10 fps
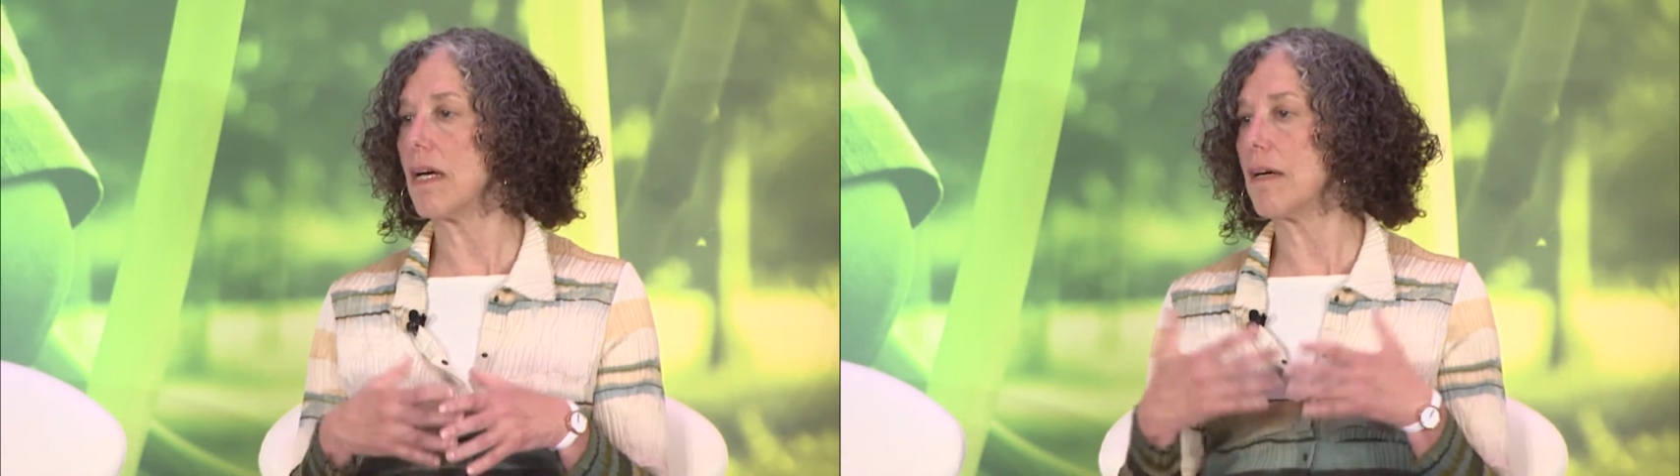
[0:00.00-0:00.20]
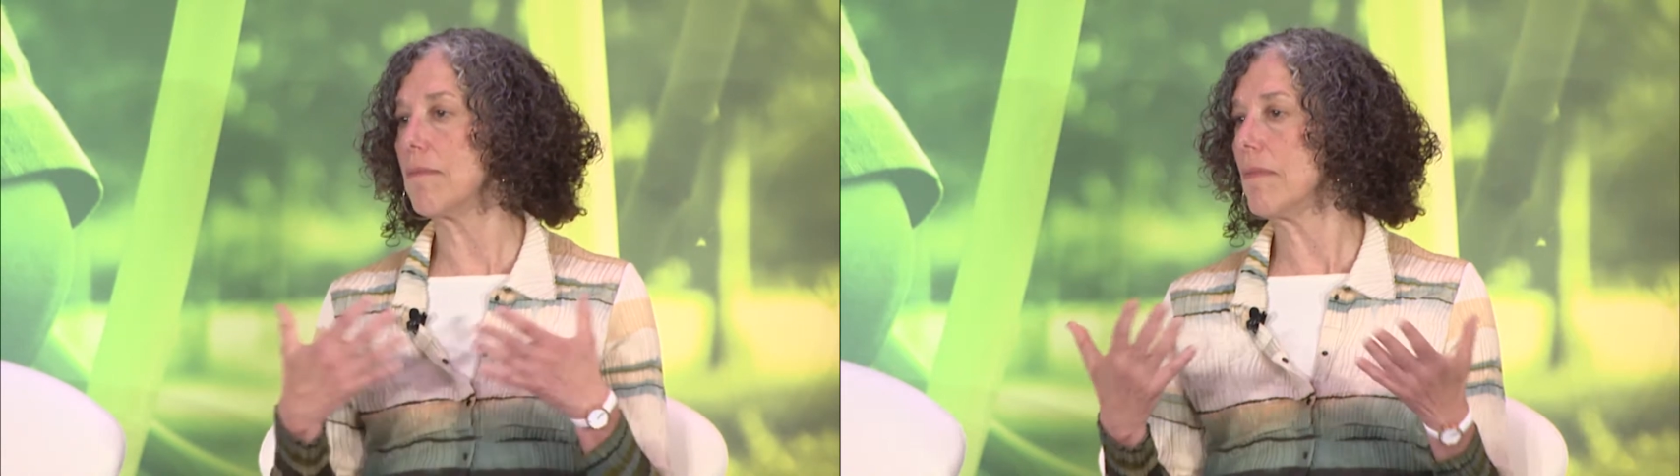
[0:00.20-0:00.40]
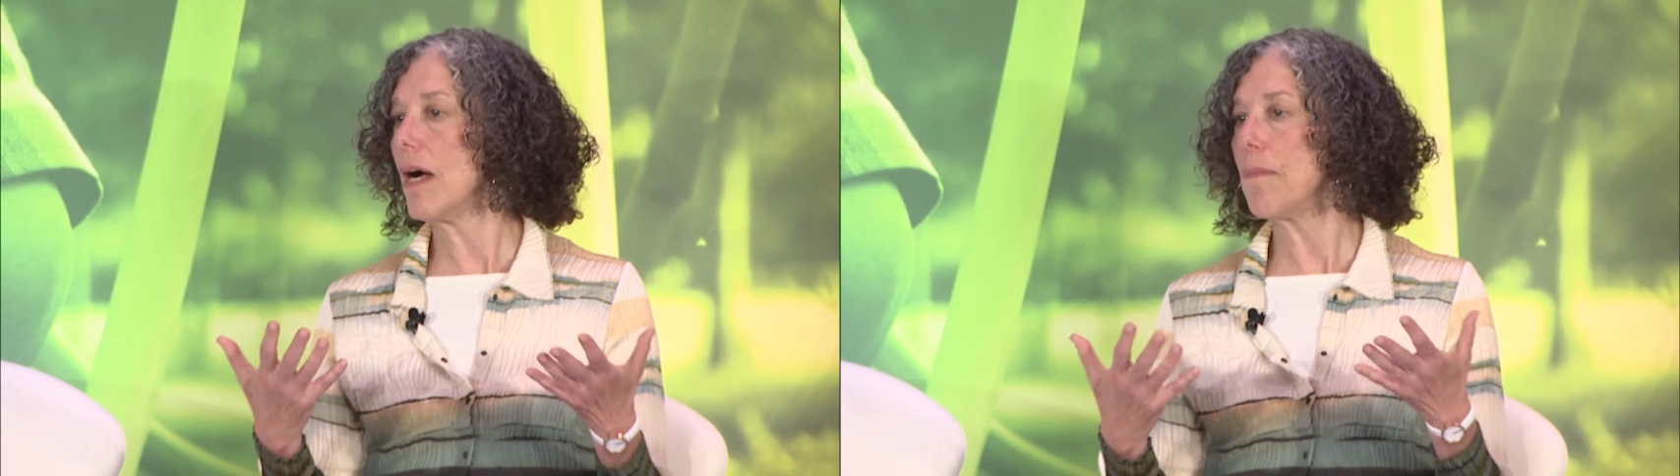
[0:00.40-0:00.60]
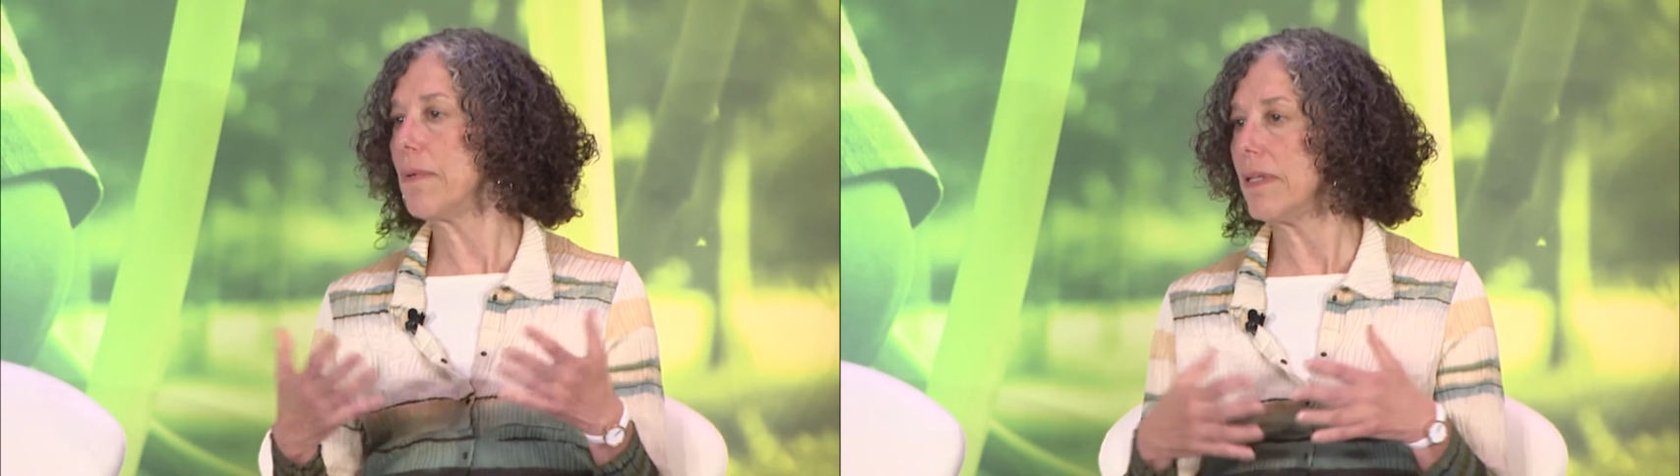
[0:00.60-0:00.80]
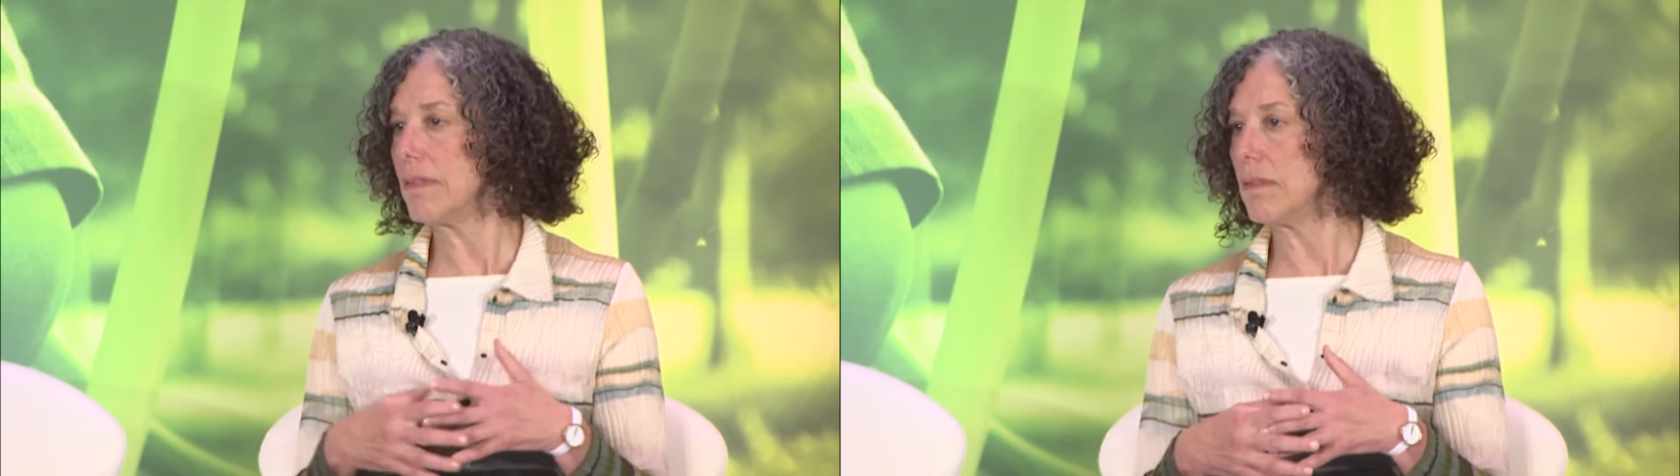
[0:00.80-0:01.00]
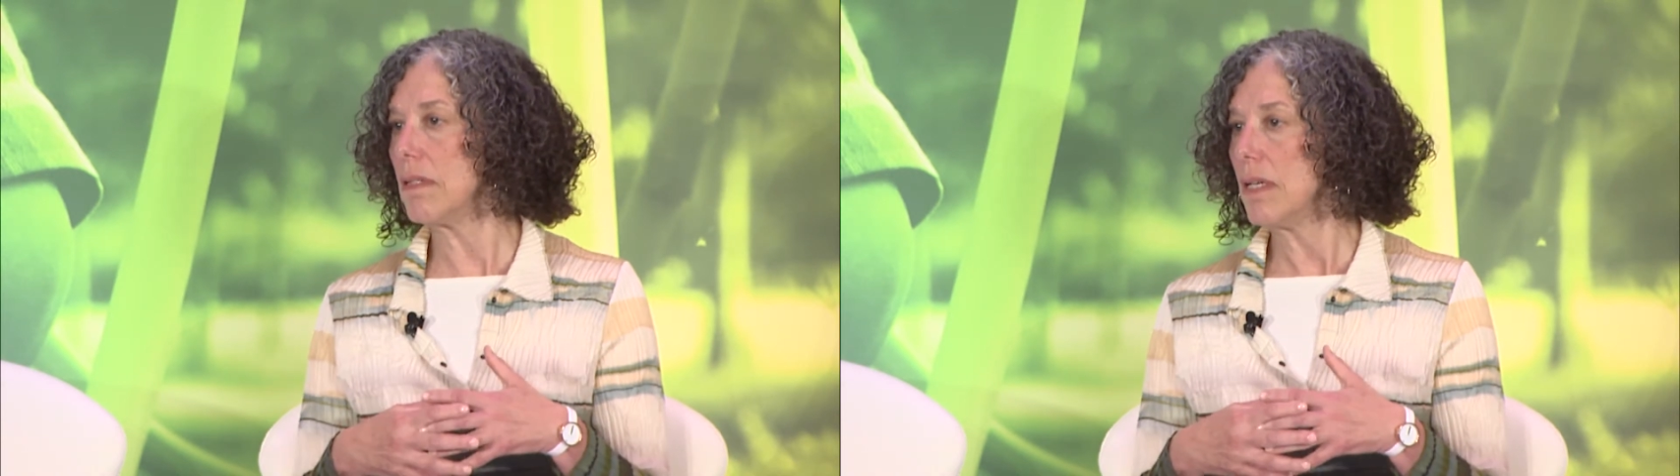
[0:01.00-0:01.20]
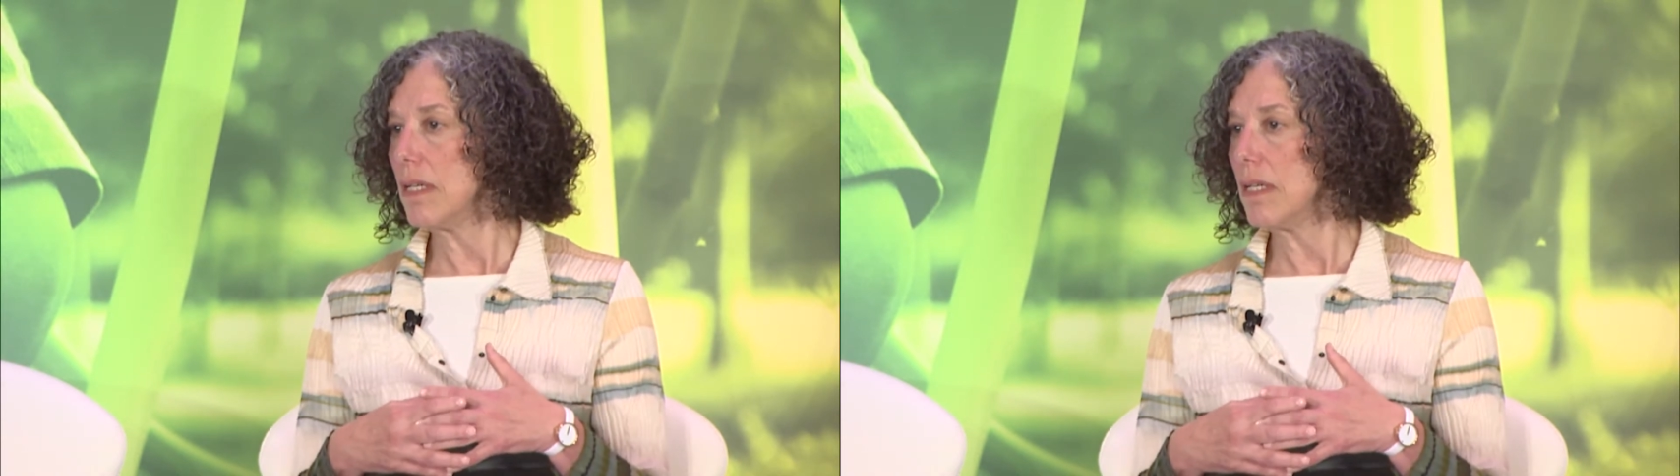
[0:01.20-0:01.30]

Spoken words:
up in